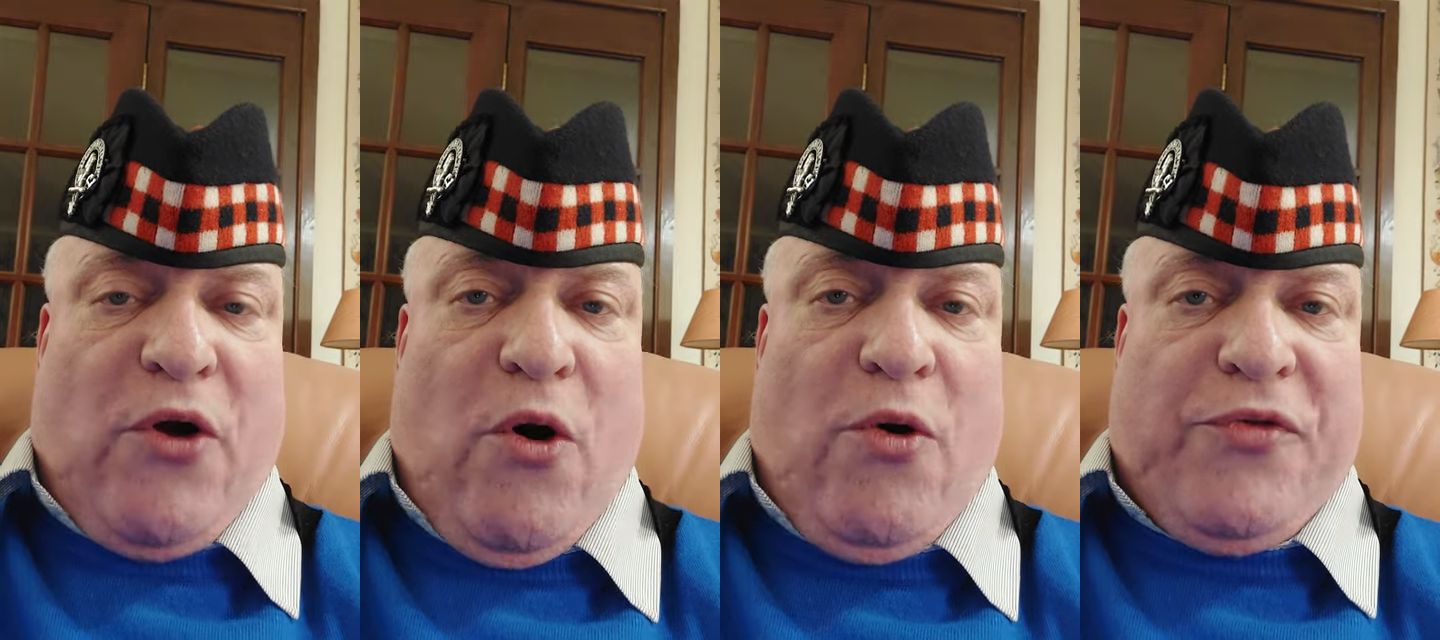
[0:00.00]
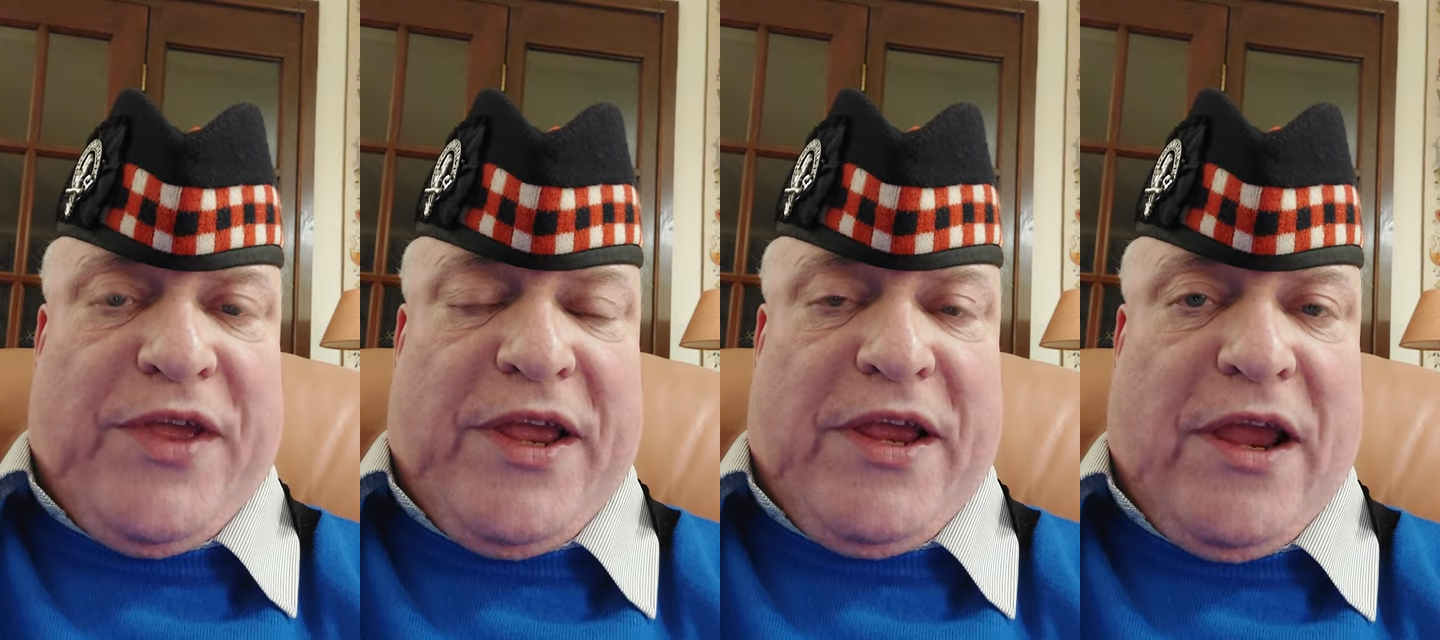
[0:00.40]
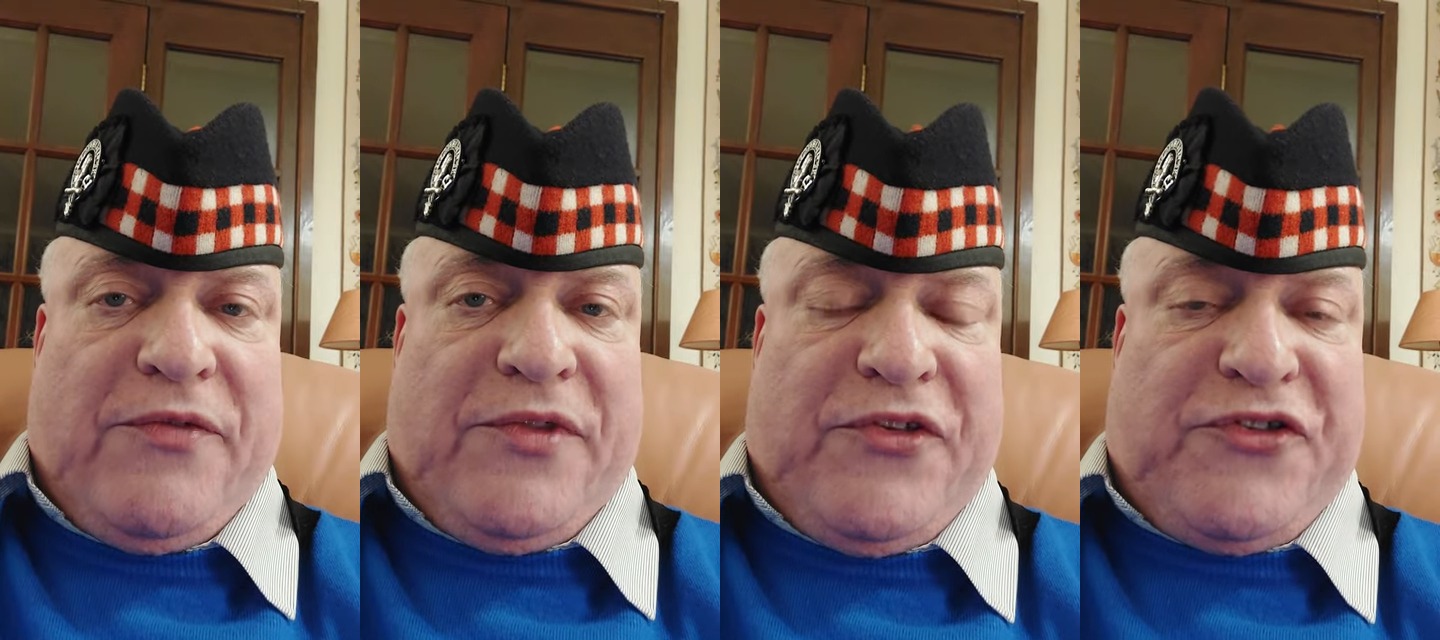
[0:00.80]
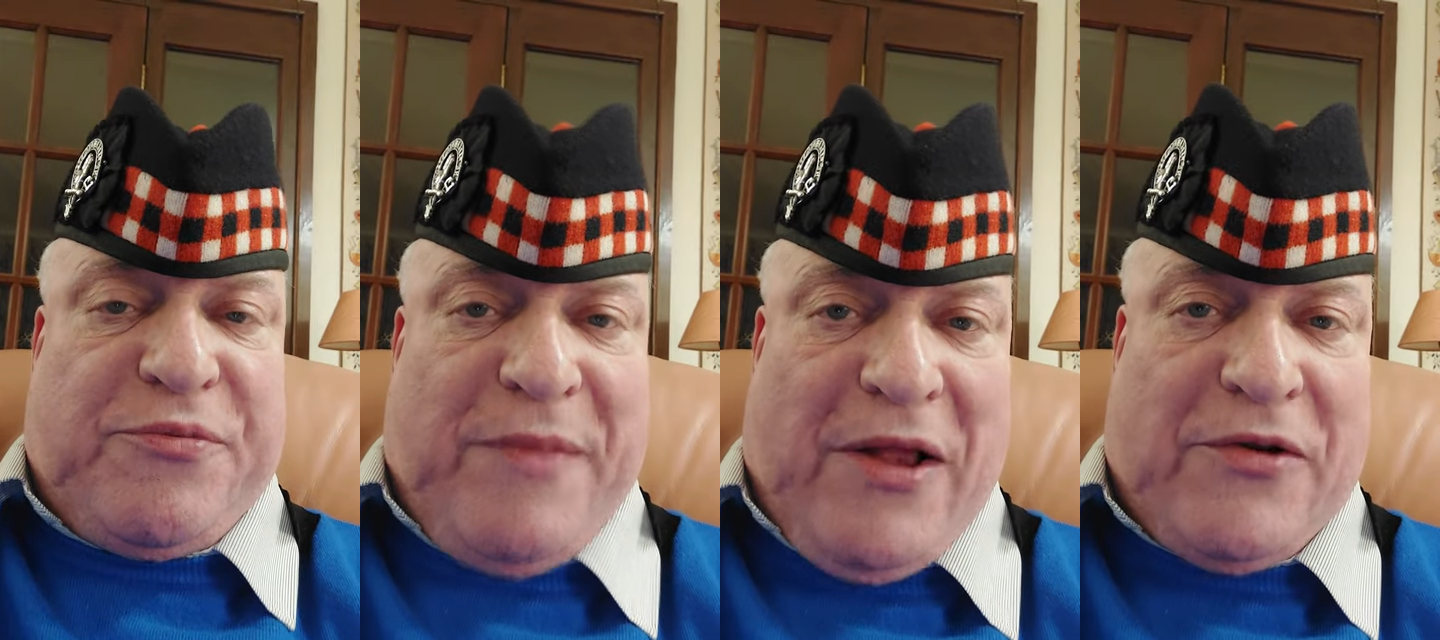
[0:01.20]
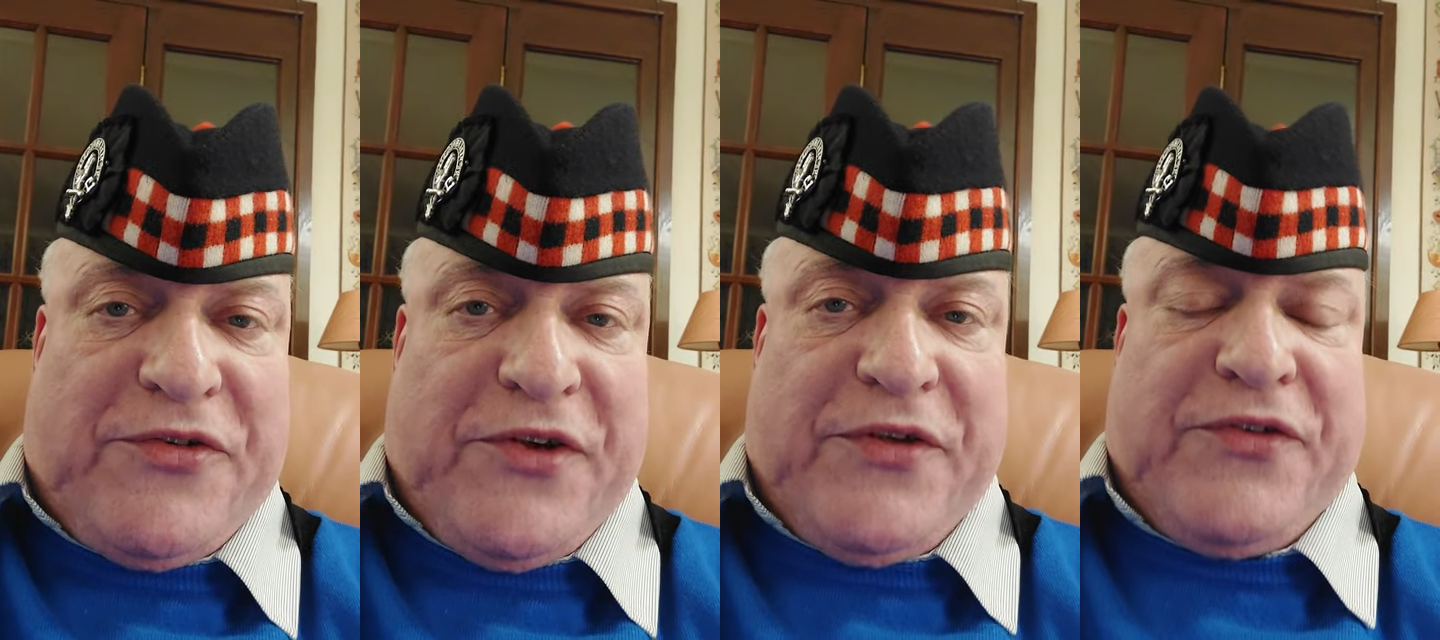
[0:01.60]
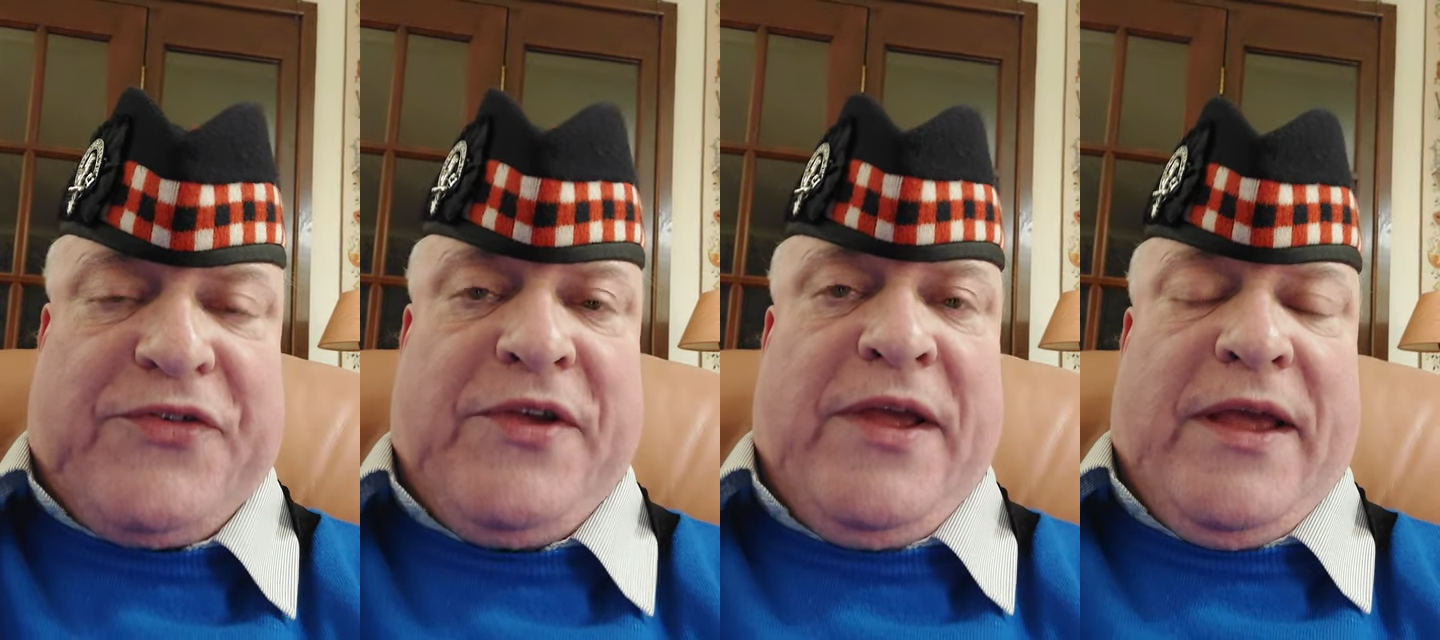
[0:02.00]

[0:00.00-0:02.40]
all the uh, the smelters?